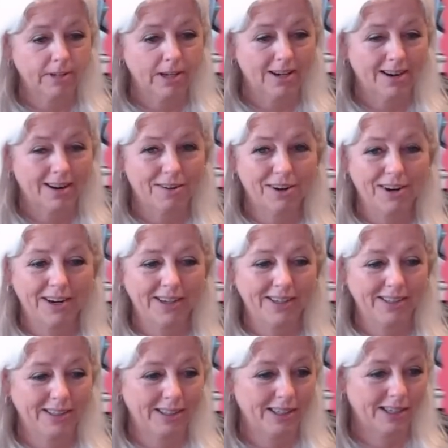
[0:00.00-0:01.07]
All
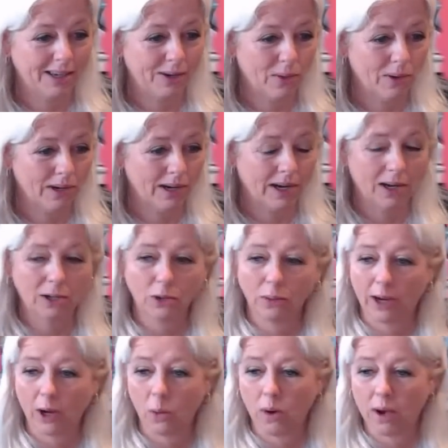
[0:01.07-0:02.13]
right, anyone else?
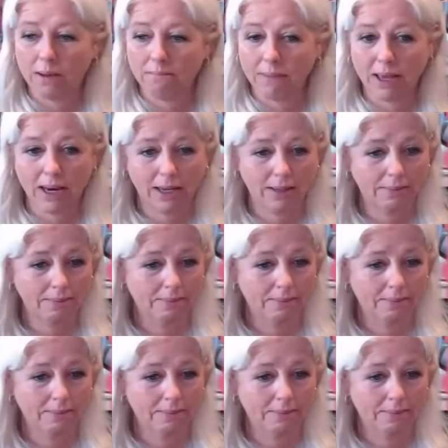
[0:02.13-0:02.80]
We got 1 minute.